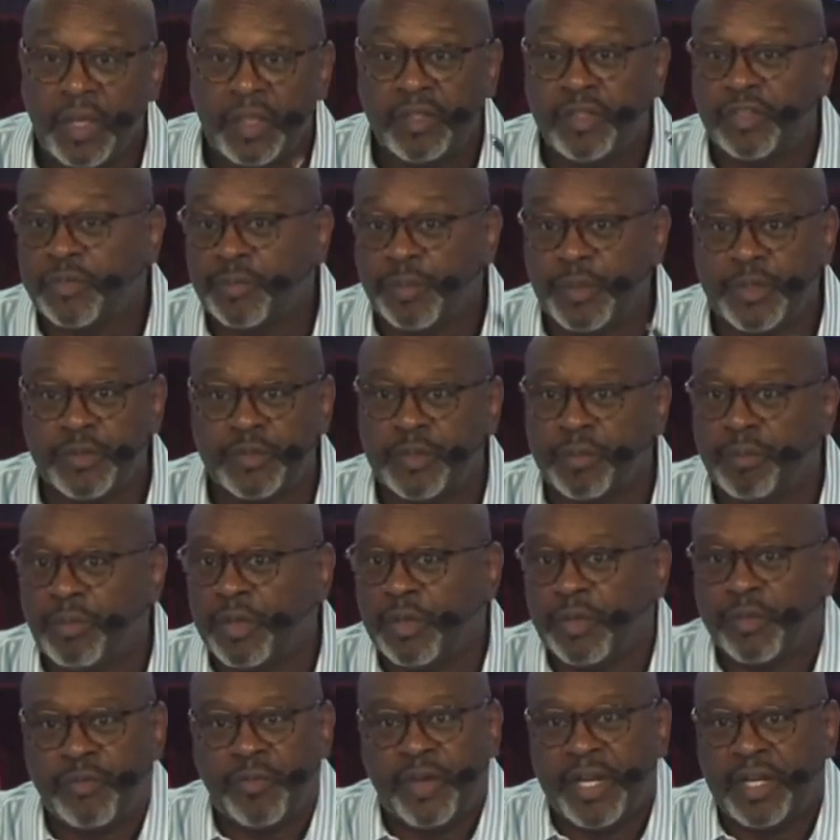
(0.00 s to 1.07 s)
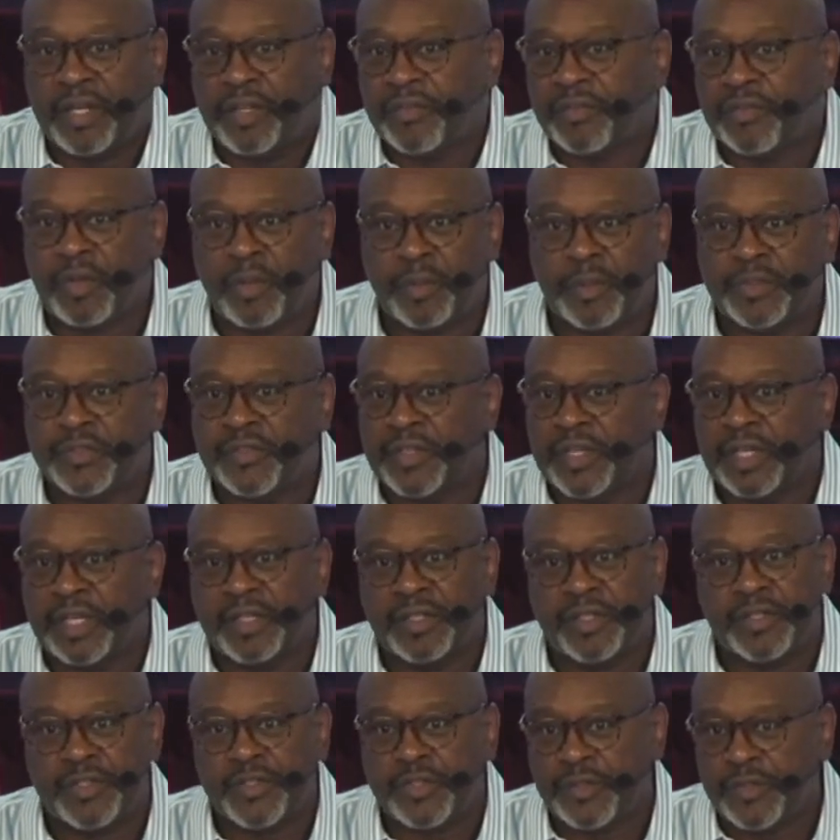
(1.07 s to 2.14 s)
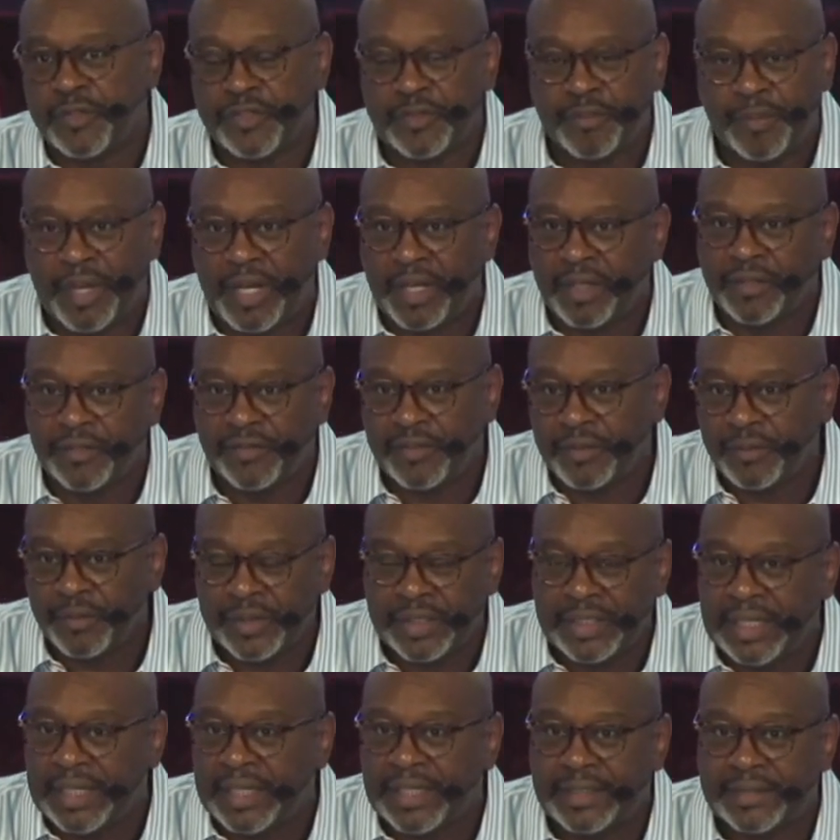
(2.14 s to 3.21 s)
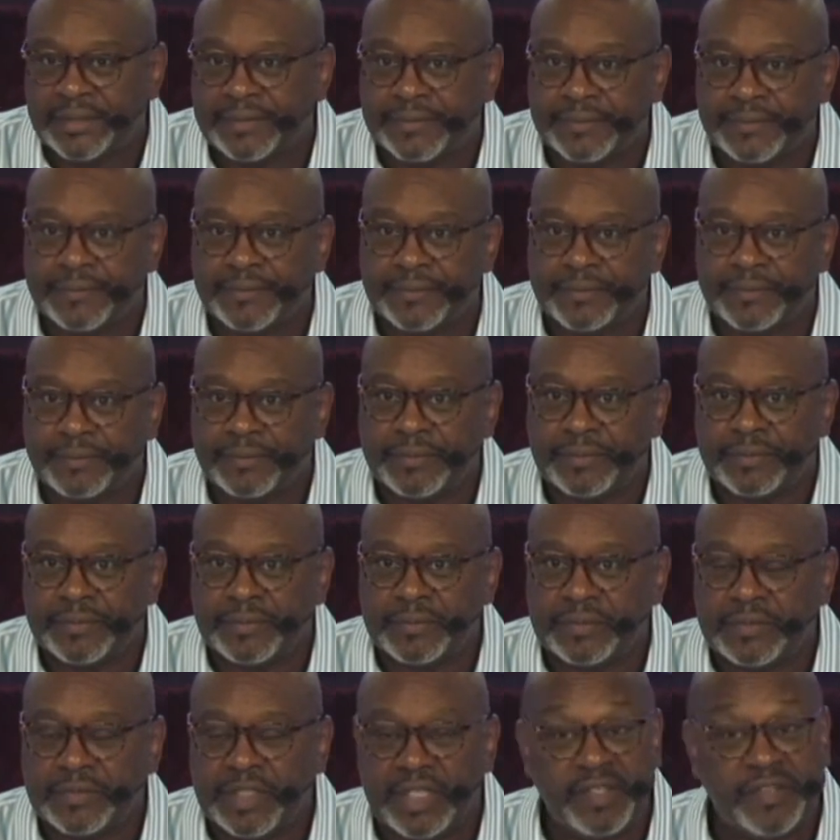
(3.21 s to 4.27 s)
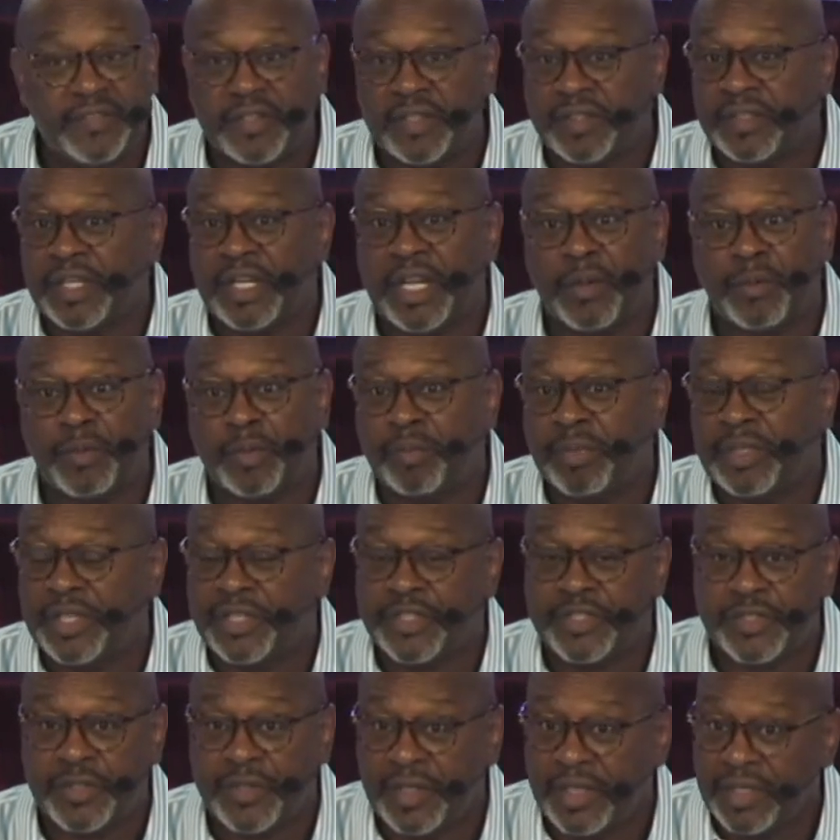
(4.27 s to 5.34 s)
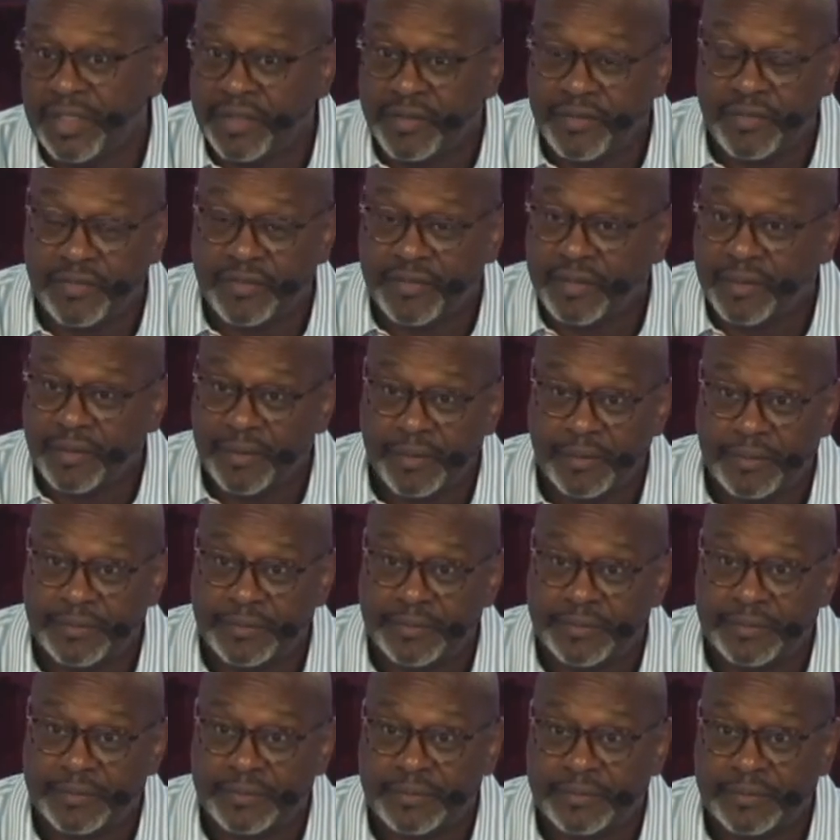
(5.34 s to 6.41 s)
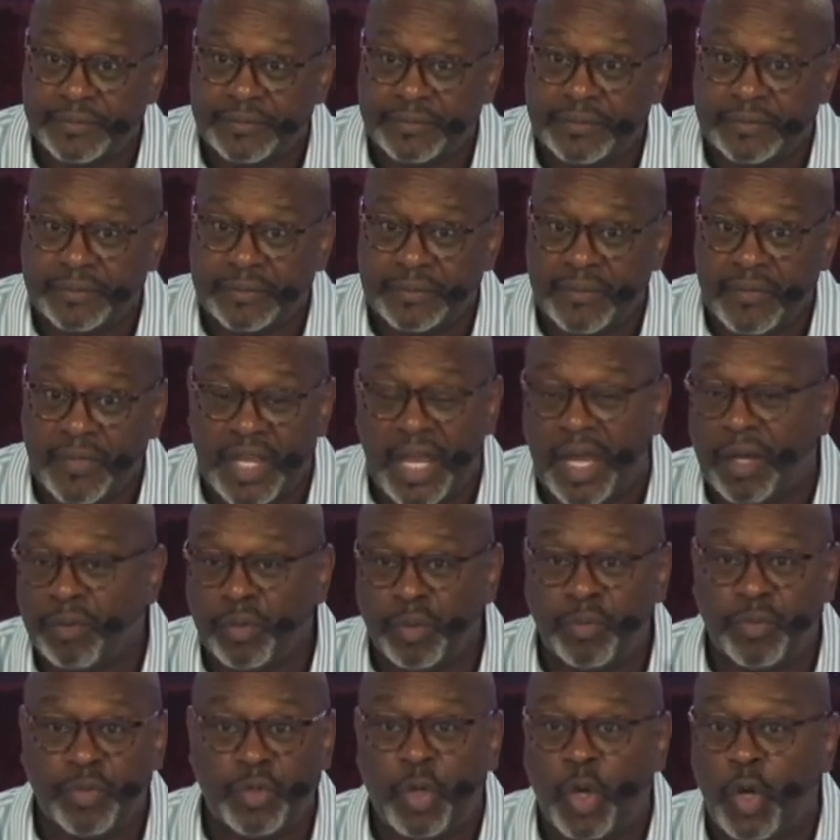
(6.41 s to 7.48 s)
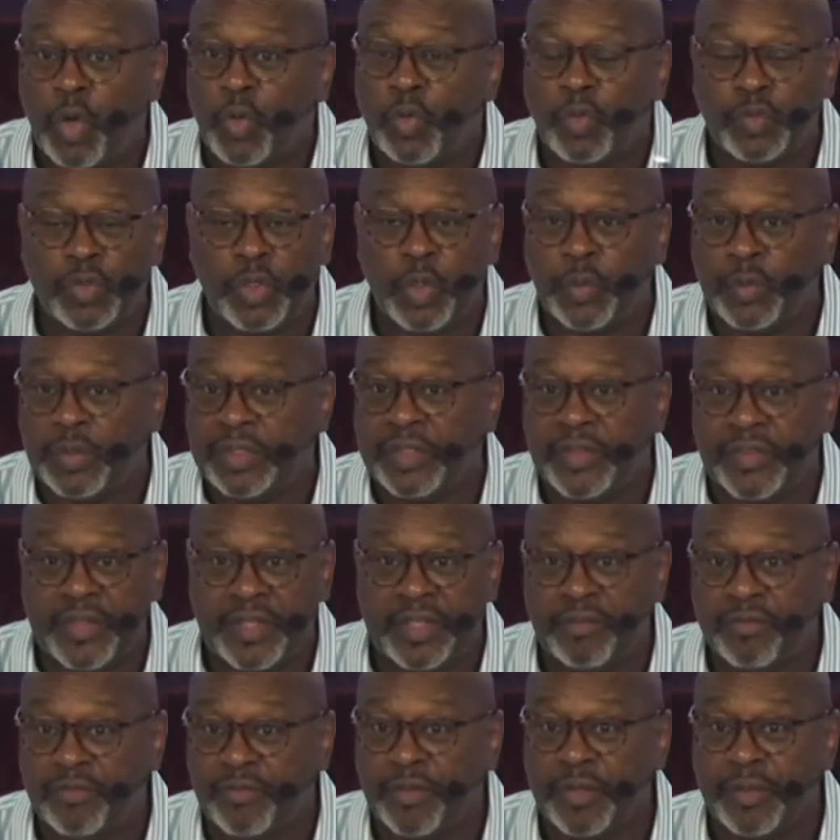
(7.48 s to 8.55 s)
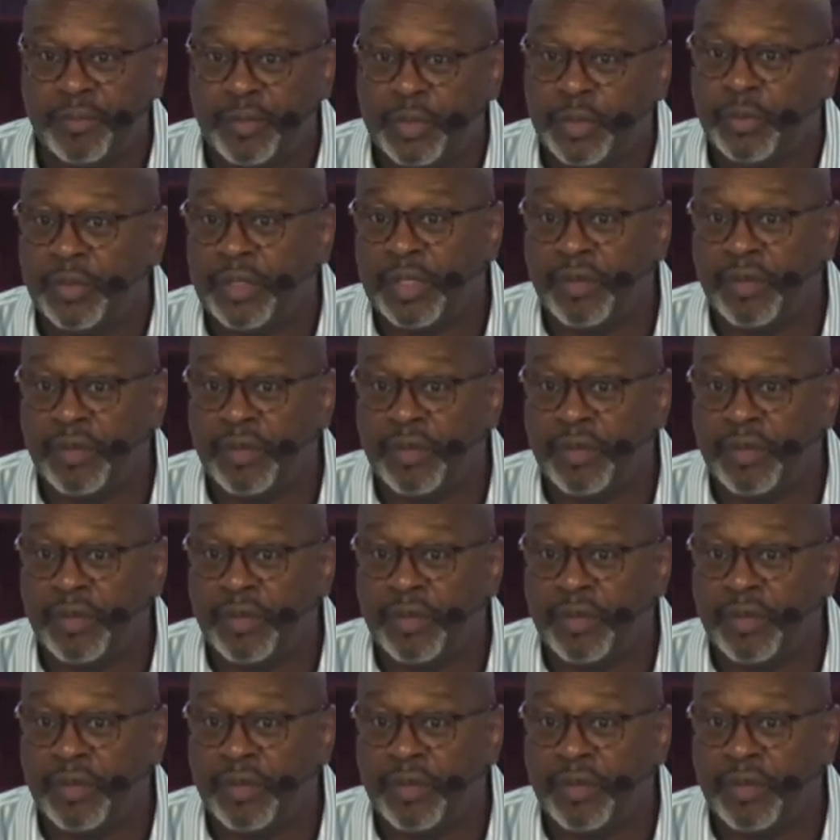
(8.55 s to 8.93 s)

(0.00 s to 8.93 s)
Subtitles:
Your spiritual birthright is almost like an insurance policy with God. He said that I will bless your hands. I will withhold no good thing from you